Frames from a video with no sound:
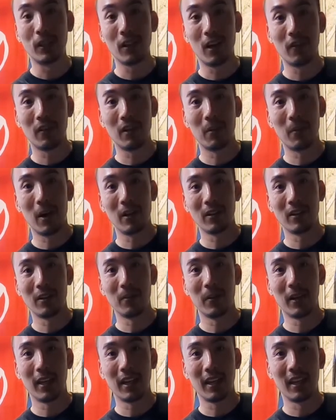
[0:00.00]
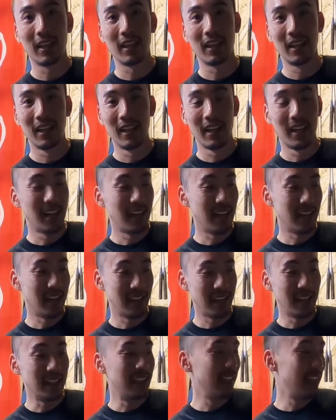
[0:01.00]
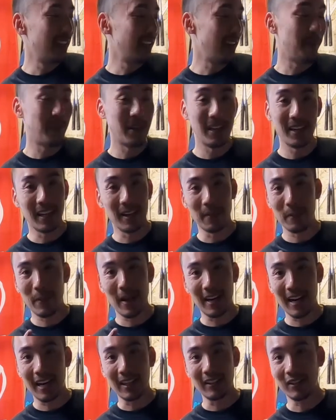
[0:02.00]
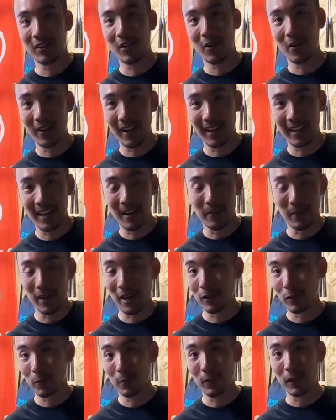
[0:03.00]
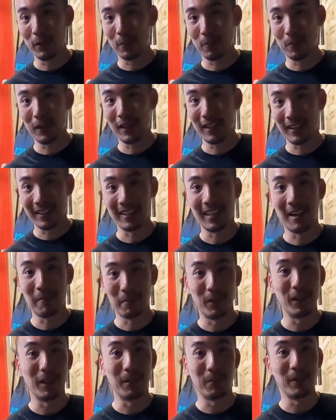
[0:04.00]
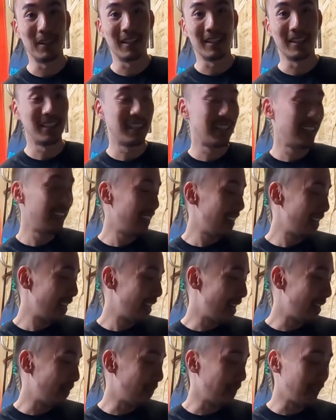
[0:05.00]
off the mountain bike. And it may not show right now, but I was pretty pissed. I'm pretty pissed. I'm